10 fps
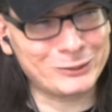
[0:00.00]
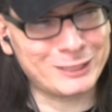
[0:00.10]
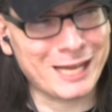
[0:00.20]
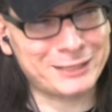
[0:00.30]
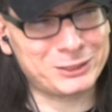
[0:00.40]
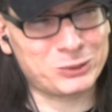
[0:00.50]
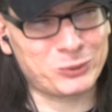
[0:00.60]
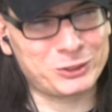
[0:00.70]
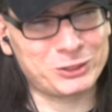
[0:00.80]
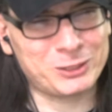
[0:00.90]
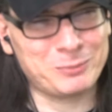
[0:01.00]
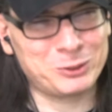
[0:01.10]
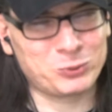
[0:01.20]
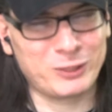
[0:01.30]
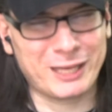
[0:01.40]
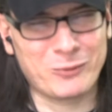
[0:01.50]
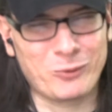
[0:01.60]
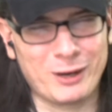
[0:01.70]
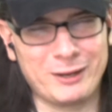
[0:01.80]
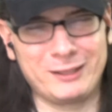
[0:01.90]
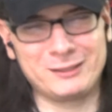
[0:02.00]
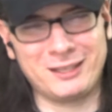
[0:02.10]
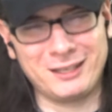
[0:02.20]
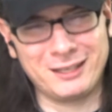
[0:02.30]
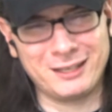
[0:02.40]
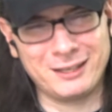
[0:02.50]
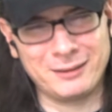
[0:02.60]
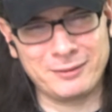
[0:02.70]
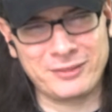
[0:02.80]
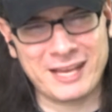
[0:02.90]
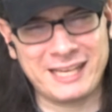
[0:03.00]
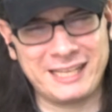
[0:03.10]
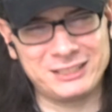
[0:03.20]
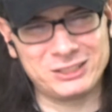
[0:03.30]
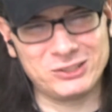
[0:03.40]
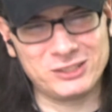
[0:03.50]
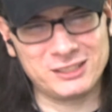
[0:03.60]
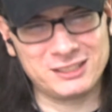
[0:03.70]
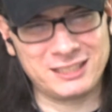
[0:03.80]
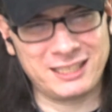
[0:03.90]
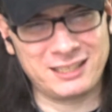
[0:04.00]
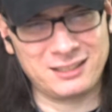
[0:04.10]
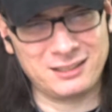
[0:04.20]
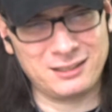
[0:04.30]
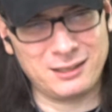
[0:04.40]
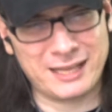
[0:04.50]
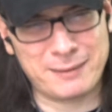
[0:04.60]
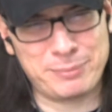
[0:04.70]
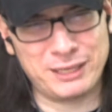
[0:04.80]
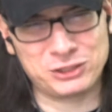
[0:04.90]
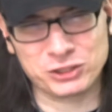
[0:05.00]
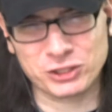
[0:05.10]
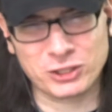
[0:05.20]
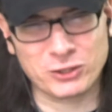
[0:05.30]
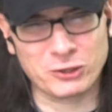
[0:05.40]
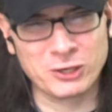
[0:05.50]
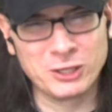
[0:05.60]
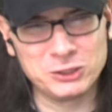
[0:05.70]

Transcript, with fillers: he actually switches in between like what uh thing he's using to take uh like a picture or